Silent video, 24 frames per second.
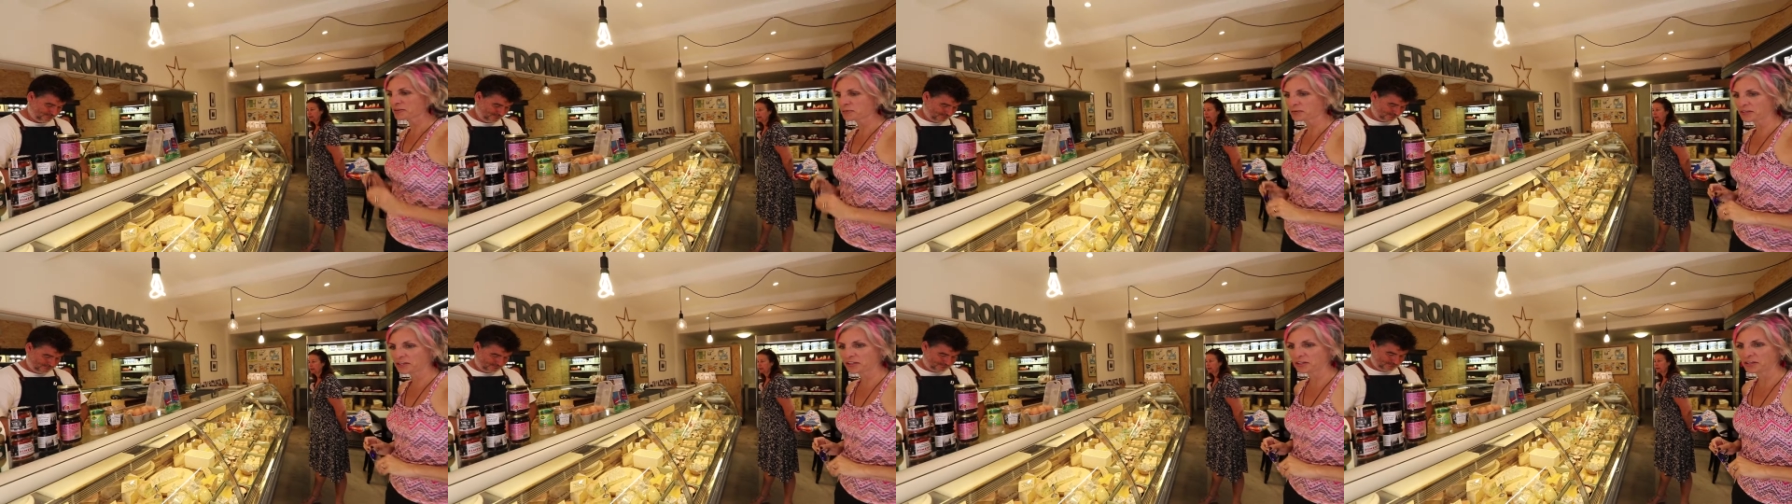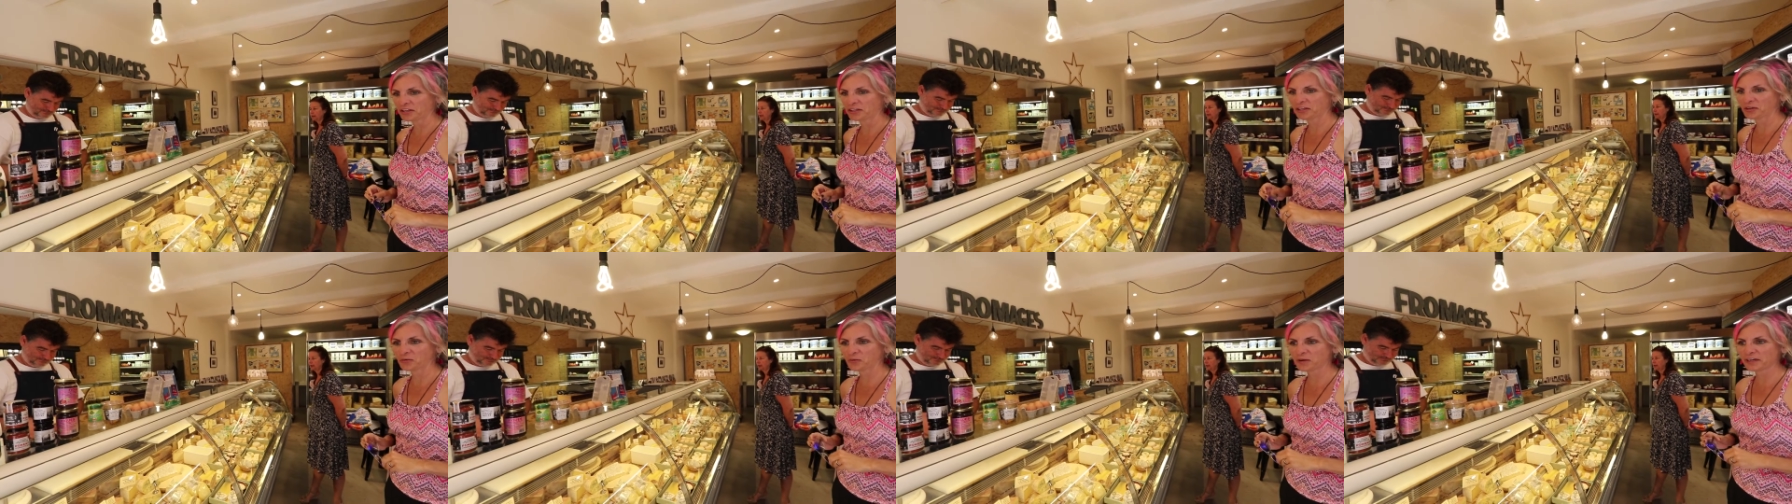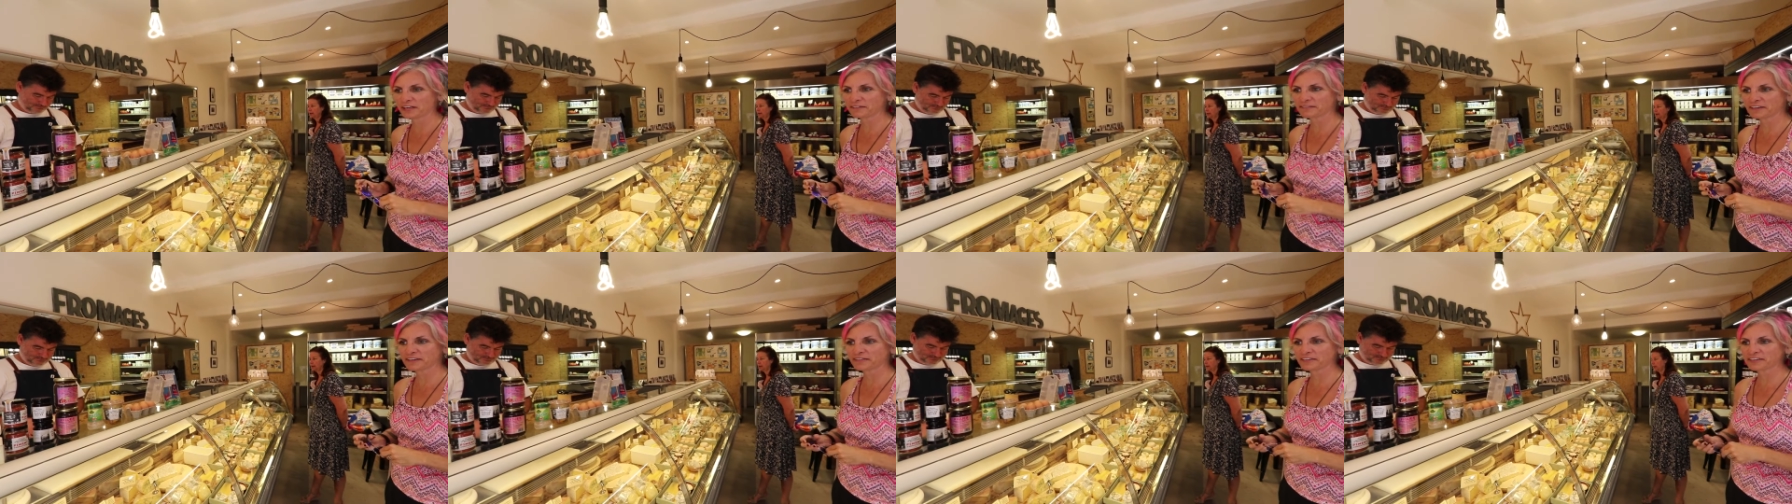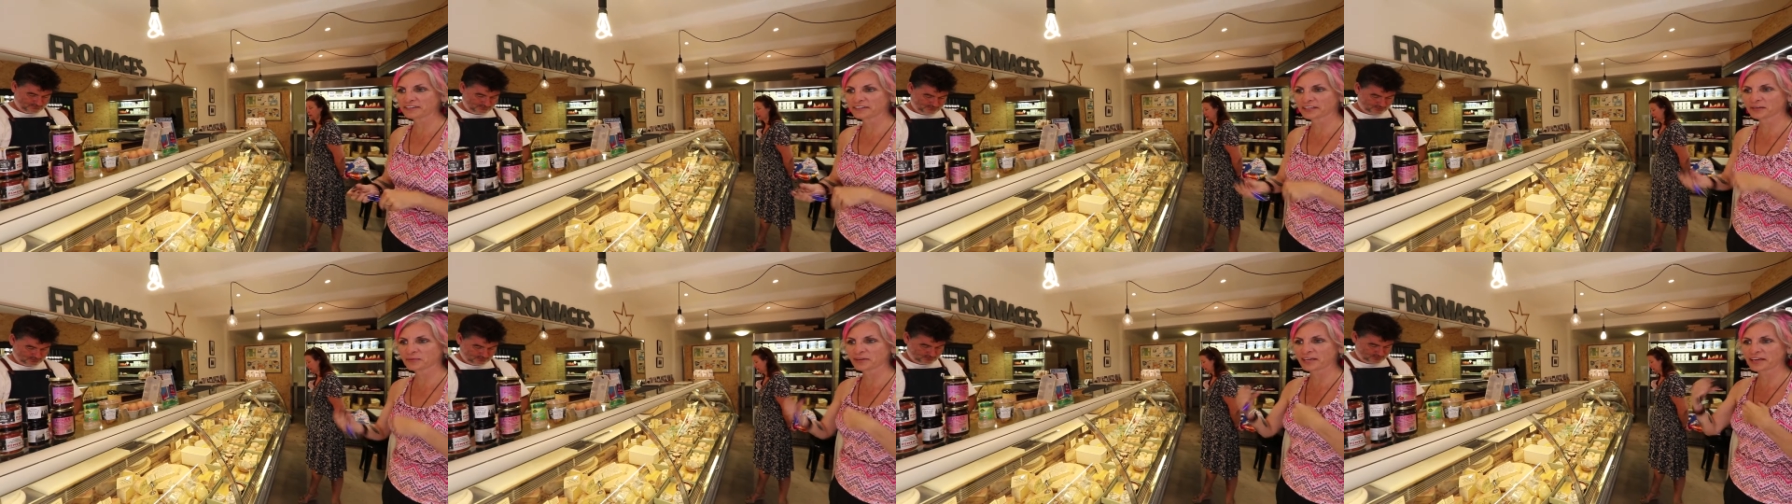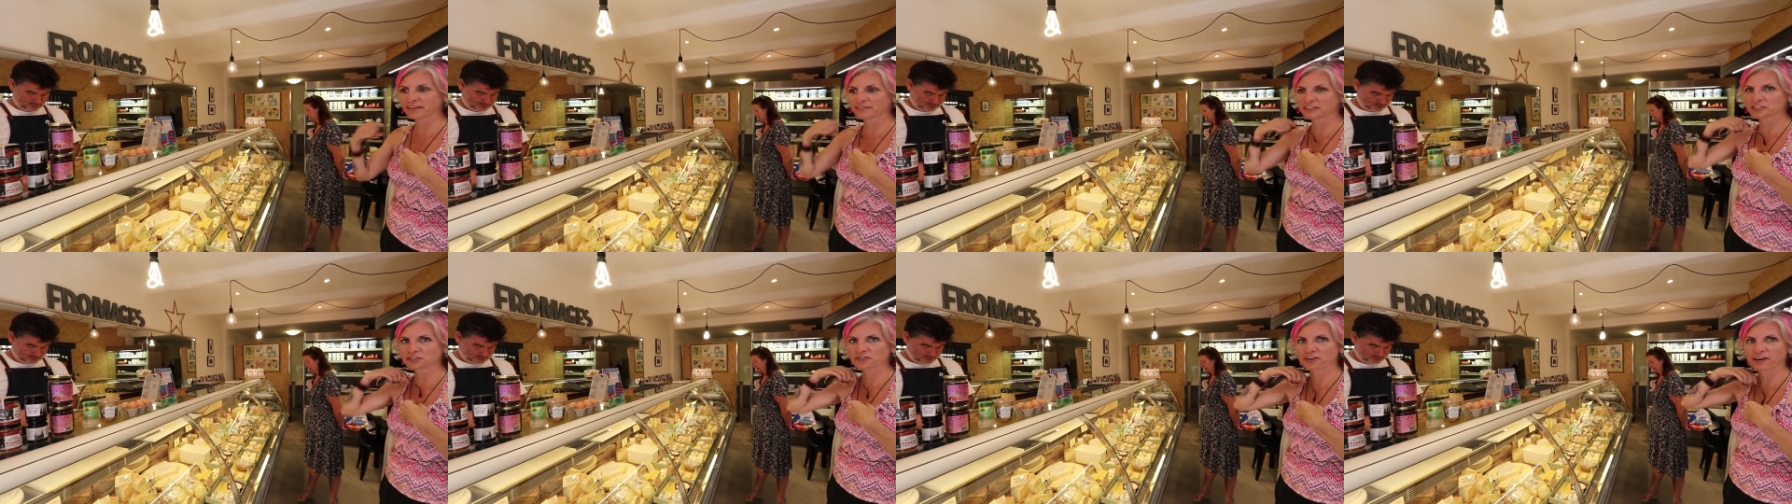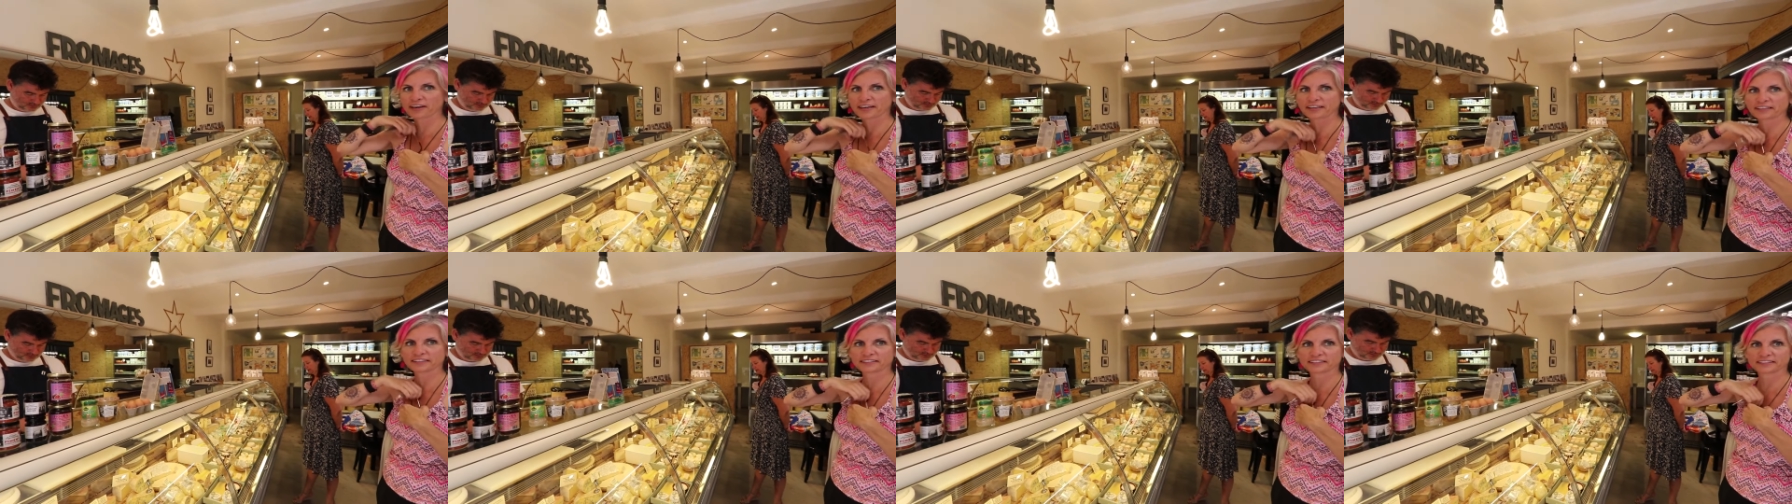well, one of everything we haven't
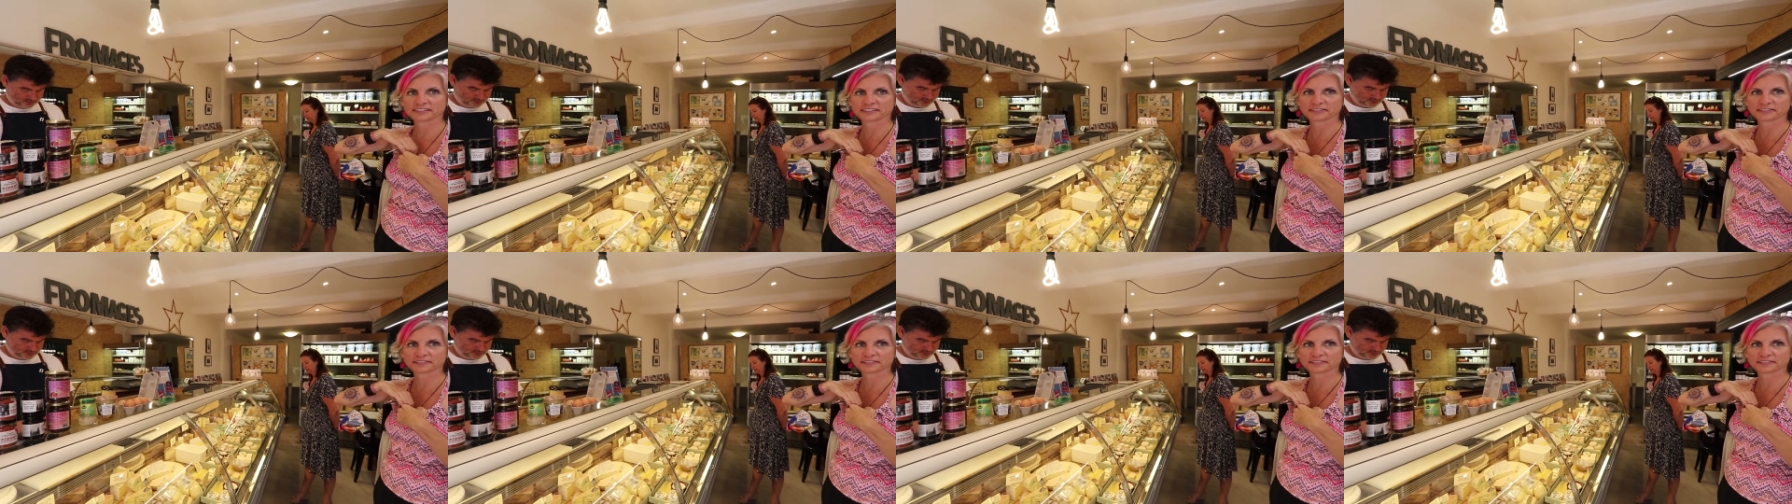tried.